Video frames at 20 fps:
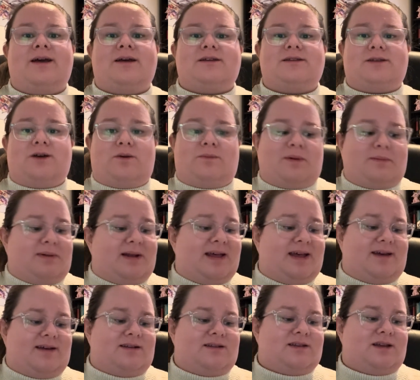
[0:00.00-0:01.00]
So my
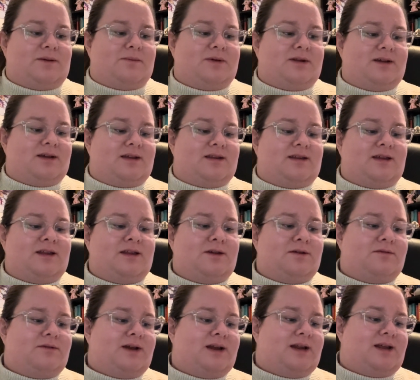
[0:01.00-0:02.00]
plans, I'm going to
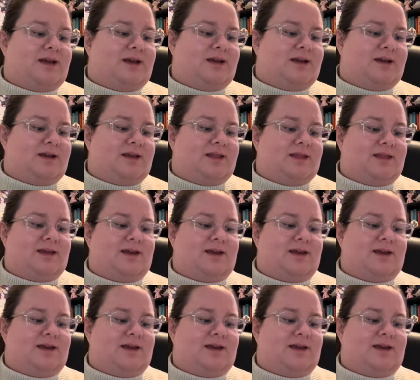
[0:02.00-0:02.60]
continue reading